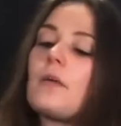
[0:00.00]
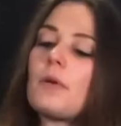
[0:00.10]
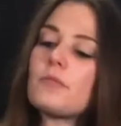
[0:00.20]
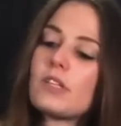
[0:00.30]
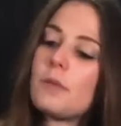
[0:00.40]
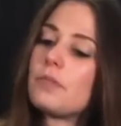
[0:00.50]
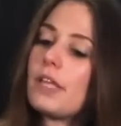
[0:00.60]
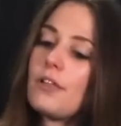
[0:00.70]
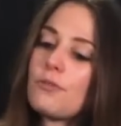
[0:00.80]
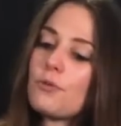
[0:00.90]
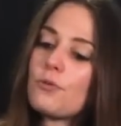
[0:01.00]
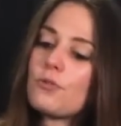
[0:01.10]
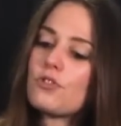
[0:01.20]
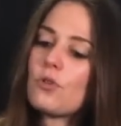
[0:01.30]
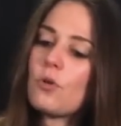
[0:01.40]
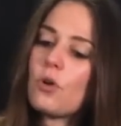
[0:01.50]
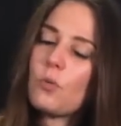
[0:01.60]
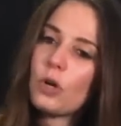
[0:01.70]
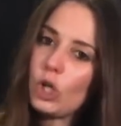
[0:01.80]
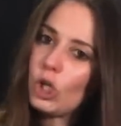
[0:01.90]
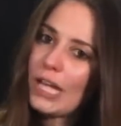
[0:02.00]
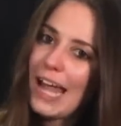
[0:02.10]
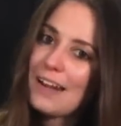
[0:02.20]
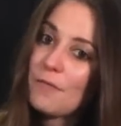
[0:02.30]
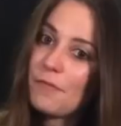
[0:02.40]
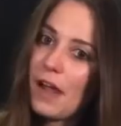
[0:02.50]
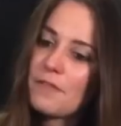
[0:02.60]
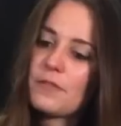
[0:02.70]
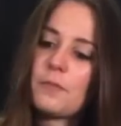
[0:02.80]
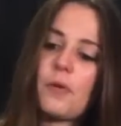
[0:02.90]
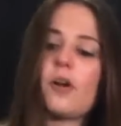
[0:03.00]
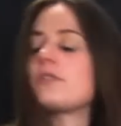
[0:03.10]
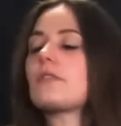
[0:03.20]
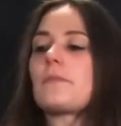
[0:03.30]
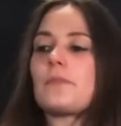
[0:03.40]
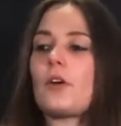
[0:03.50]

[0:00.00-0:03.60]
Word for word: But I'm just gonna play through the solo. We're gonna look at it in five different parts.